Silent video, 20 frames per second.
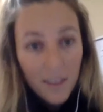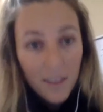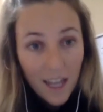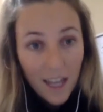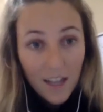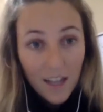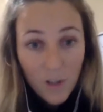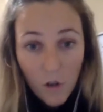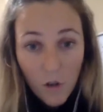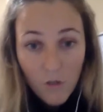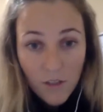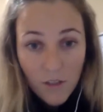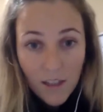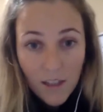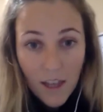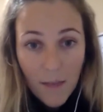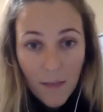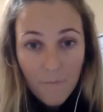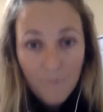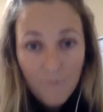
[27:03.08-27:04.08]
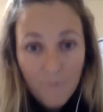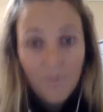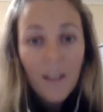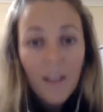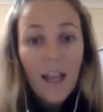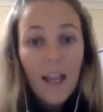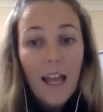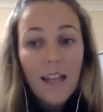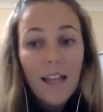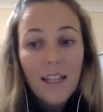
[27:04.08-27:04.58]
they talk to them,
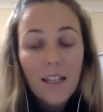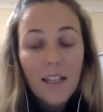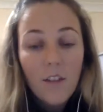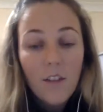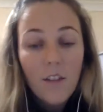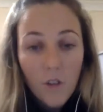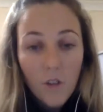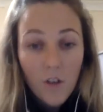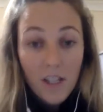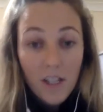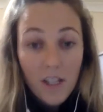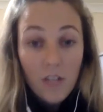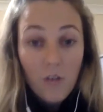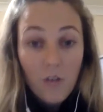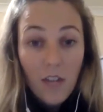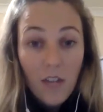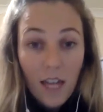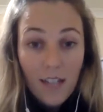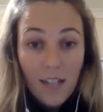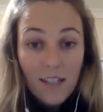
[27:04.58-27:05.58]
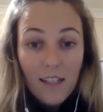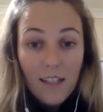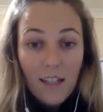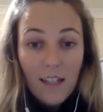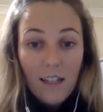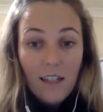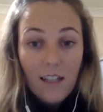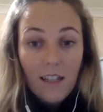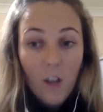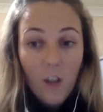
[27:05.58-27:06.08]
and then you're going to get
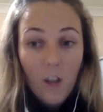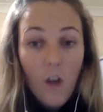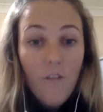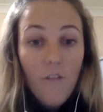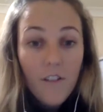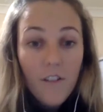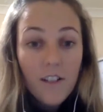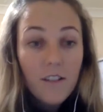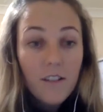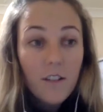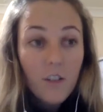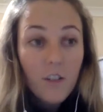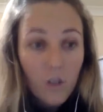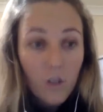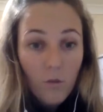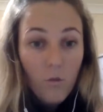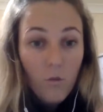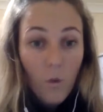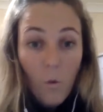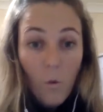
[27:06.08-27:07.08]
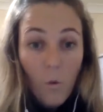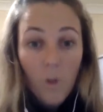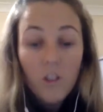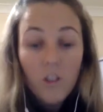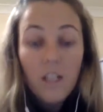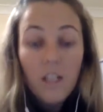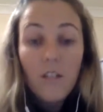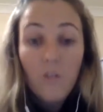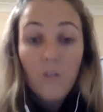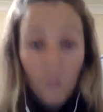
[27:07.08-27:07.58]
the confidence because you're, you're
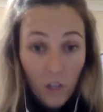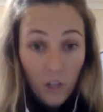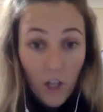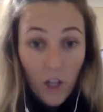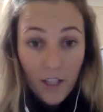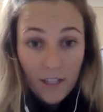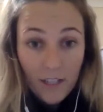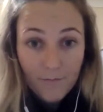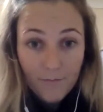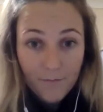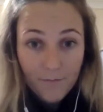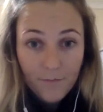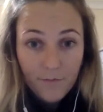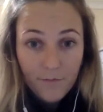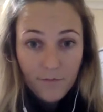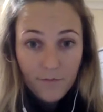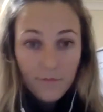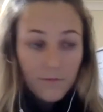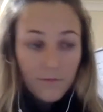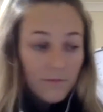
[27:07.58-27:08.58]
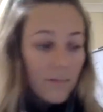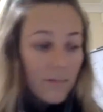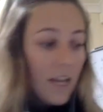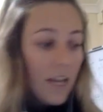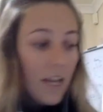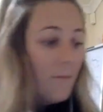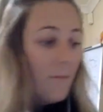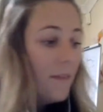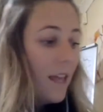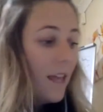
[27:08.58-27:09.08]
watching and you're learning
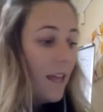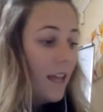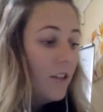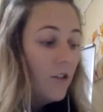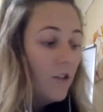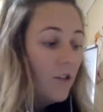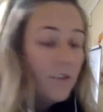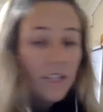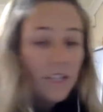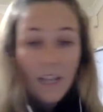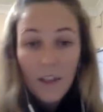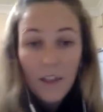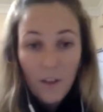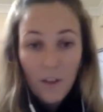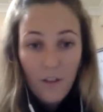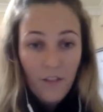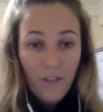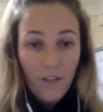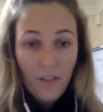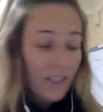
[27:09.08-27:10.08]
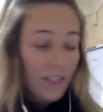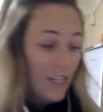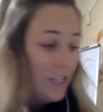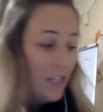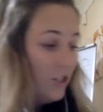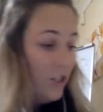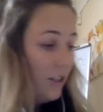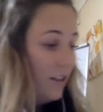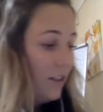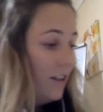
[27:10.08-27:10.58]
um, and using that third
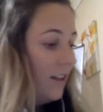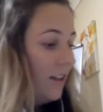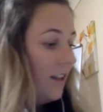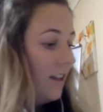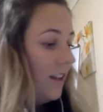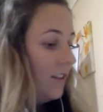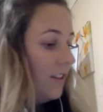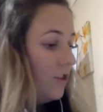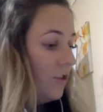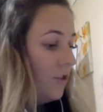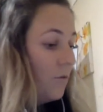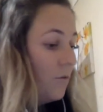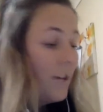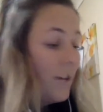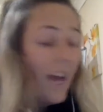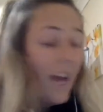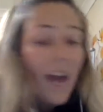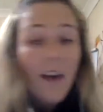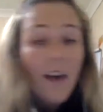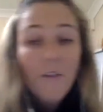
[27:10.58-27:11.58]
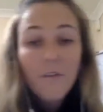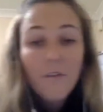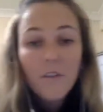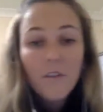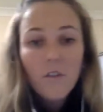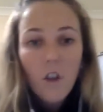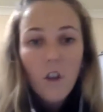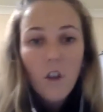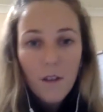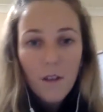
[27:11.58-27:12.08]
validation. Too, we have
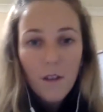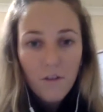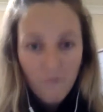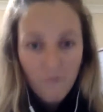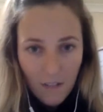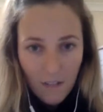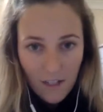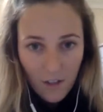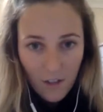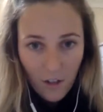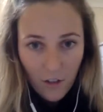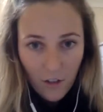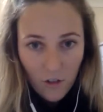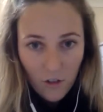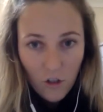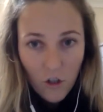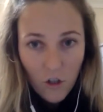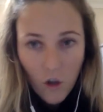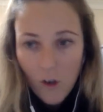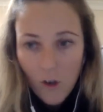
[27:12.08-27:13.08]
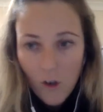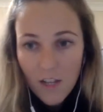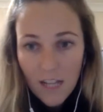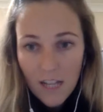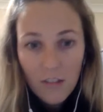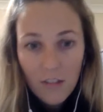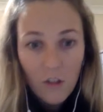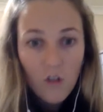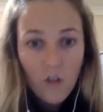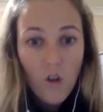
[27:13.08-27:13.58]
so much research. You don't
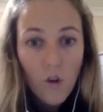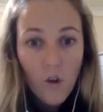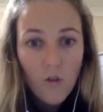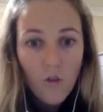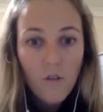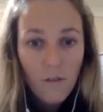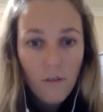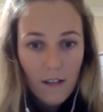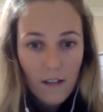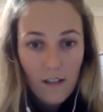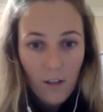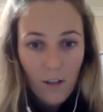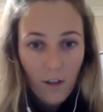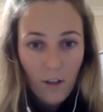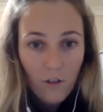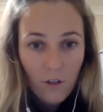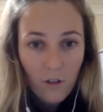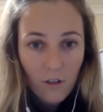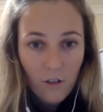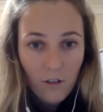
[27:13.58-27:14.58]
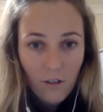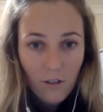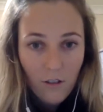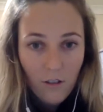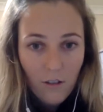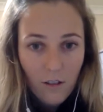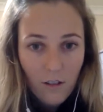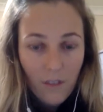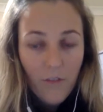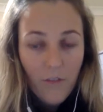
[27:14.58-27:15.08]
need to know the research.
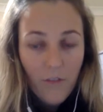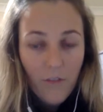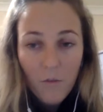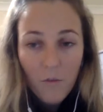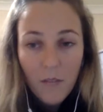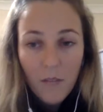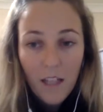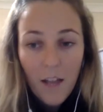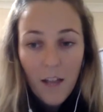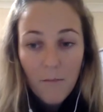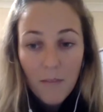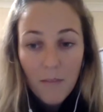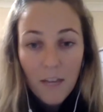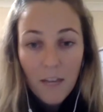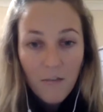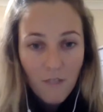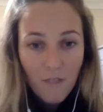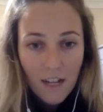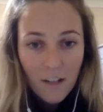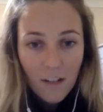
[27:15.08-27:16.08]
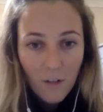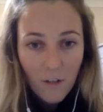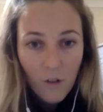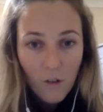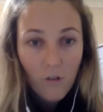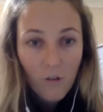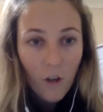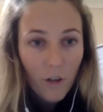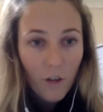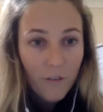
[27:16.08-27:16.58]
If you want to be like me and read it
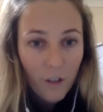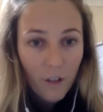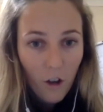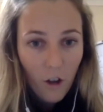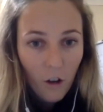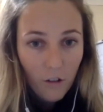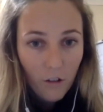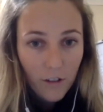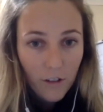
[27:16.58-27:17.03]
all, go for gold.